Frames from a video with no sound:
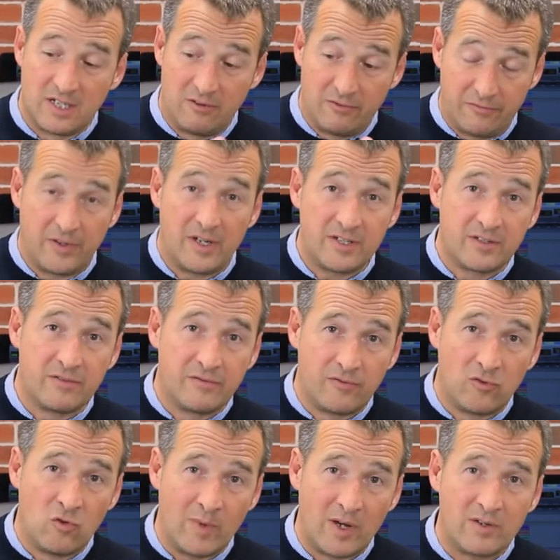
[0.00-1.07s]
First and
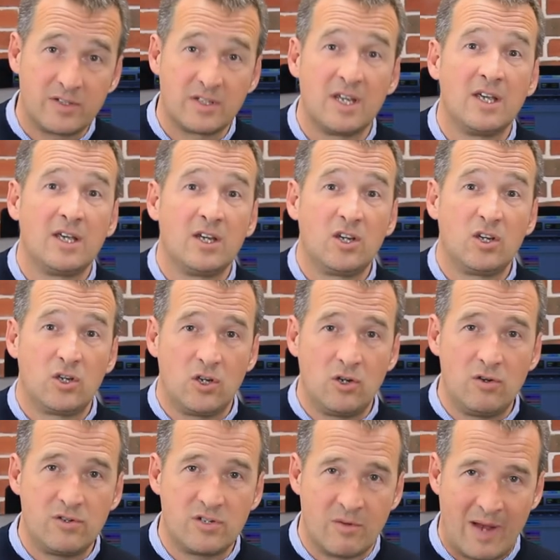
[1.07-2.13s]
foremost,
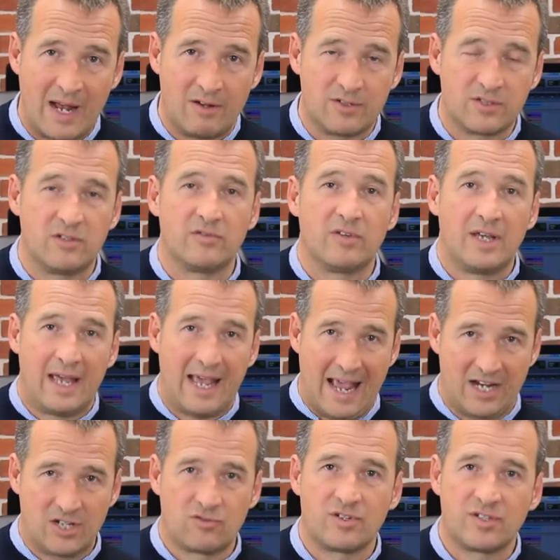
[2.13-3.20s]
huge amounts of
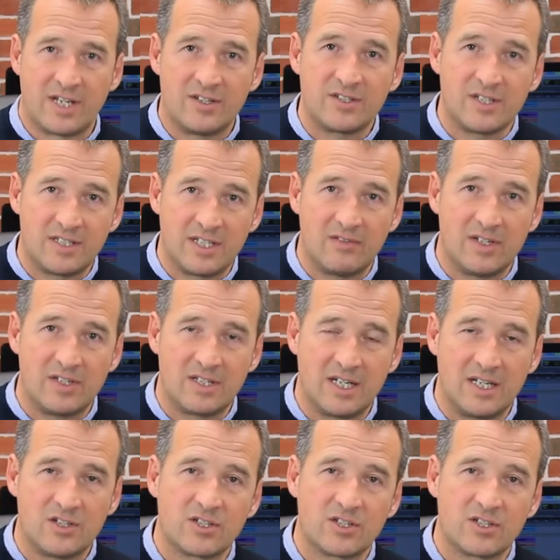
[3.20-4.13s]
extra sensitivity.